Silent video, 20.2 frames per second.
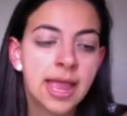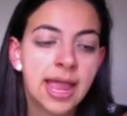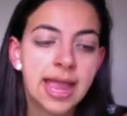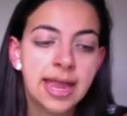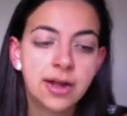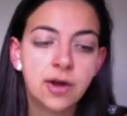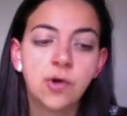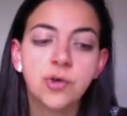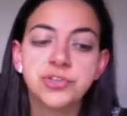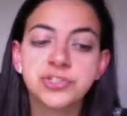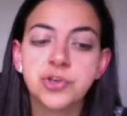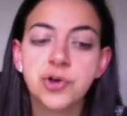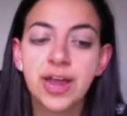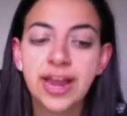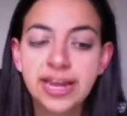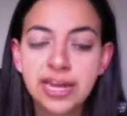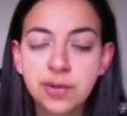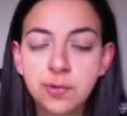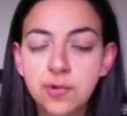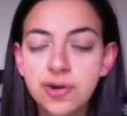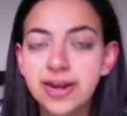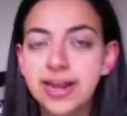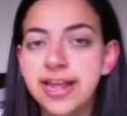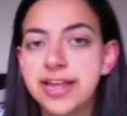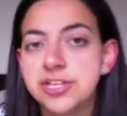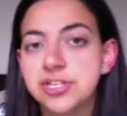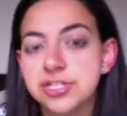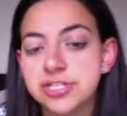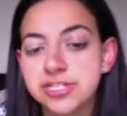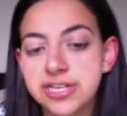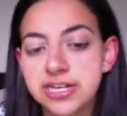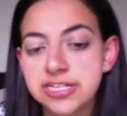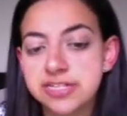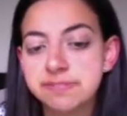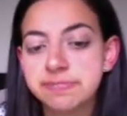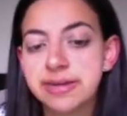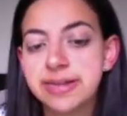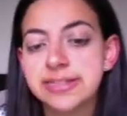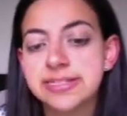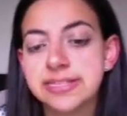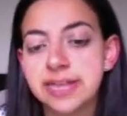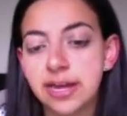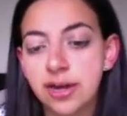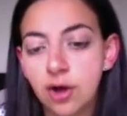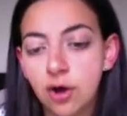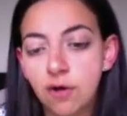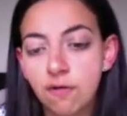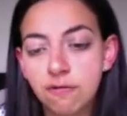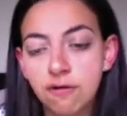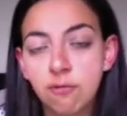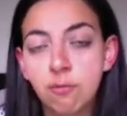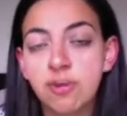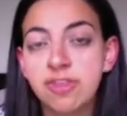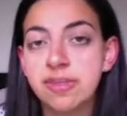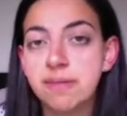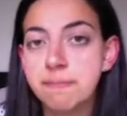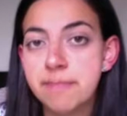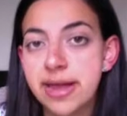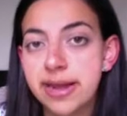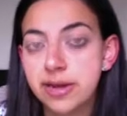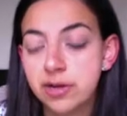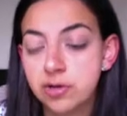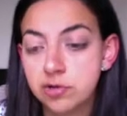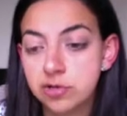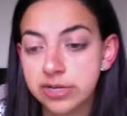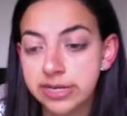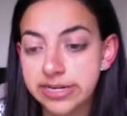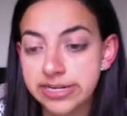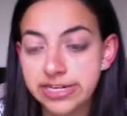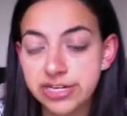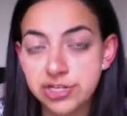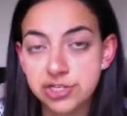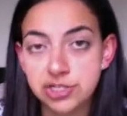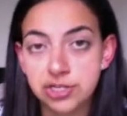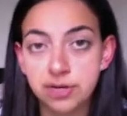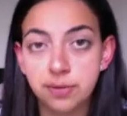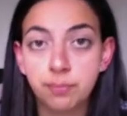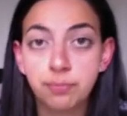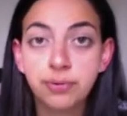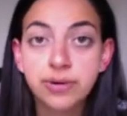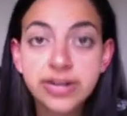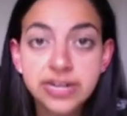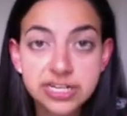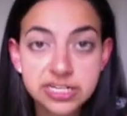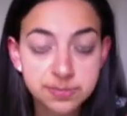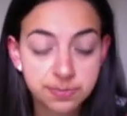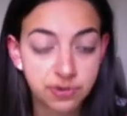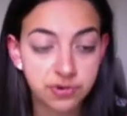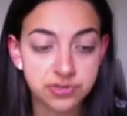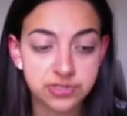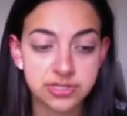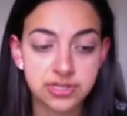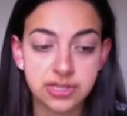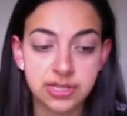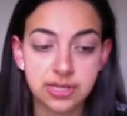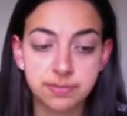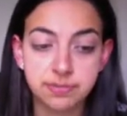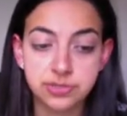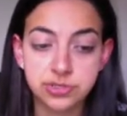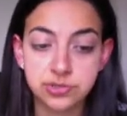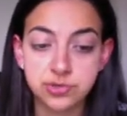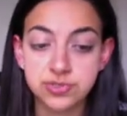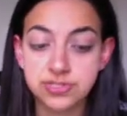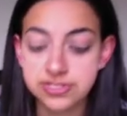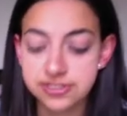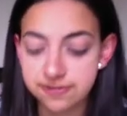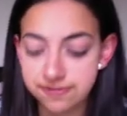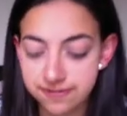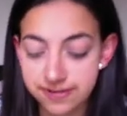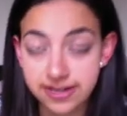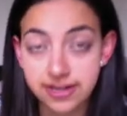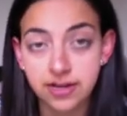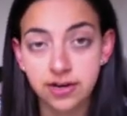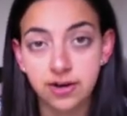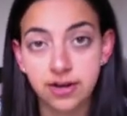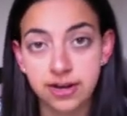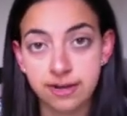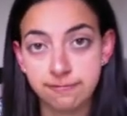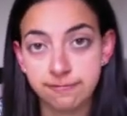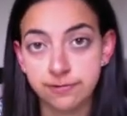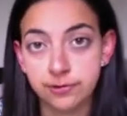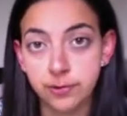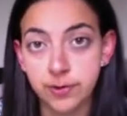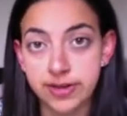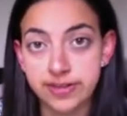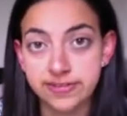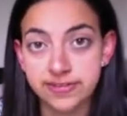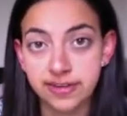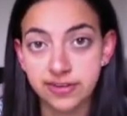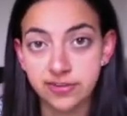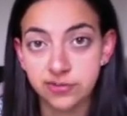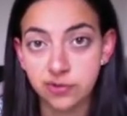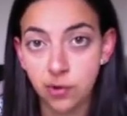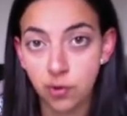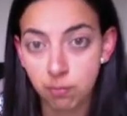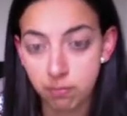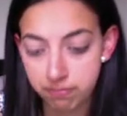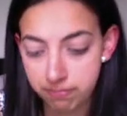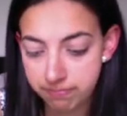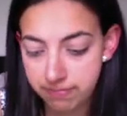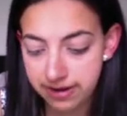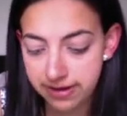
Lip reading: And also anyone aged 6 months and over with a medical condition predisposing them to severe influenza, so